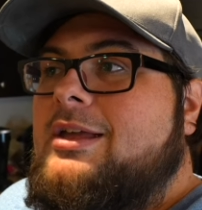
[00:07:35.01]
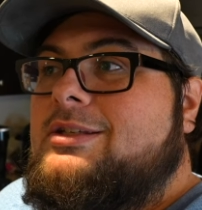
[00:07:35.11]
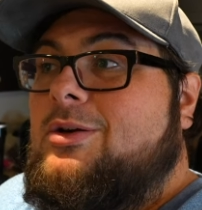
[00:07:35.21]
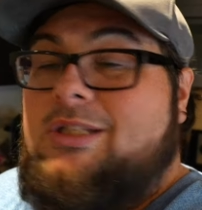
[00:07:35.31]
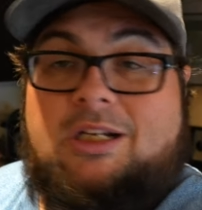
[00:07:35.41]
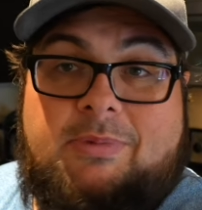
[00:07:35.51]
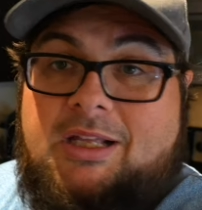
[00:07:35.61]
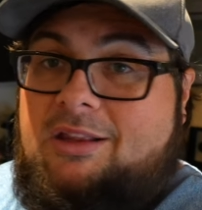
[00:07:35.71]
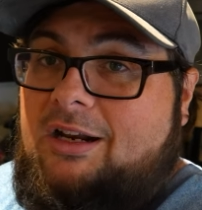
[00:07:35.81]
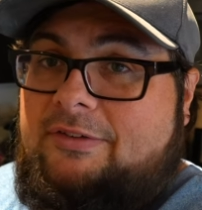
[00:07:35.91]
So it's gonna
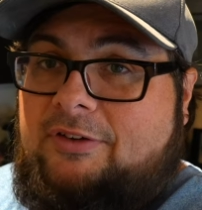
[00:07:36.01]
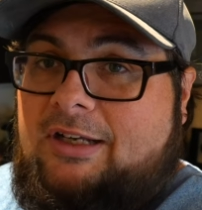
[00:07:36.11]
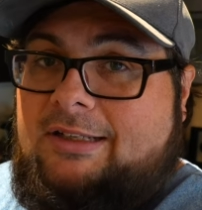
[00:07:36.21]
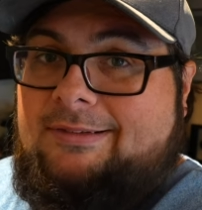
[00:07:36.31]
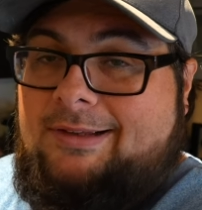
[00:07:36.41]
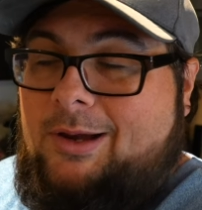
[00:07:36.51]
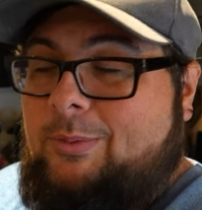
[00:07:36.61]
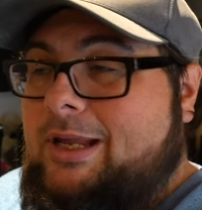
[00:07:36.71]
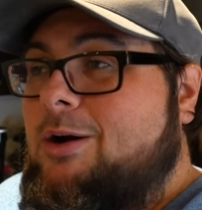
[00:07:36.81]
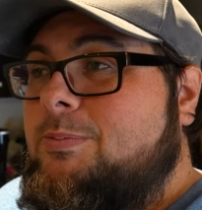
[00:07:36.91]
be a lot of fun
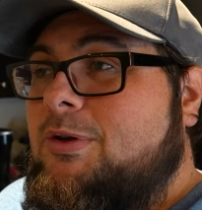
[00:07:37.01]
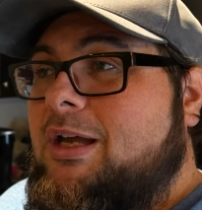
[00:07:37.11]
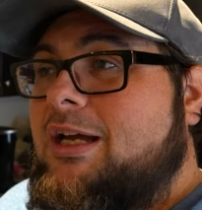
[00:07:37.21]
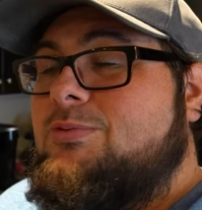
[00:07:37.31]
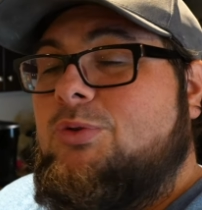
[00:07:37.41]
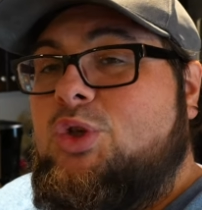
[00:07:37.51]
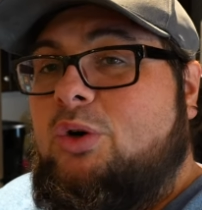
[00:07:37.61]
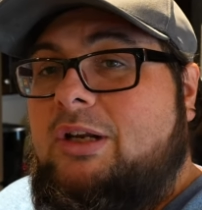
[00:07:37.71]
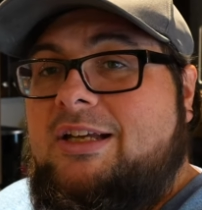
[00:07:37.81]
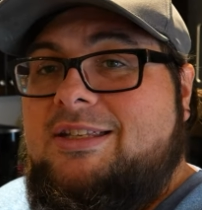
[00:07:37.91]
and we hope you guys will
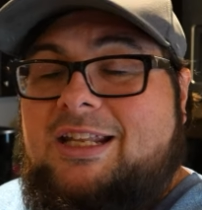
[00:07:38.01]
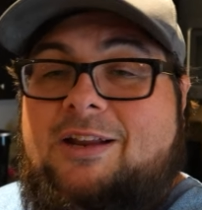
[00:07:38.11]
join us.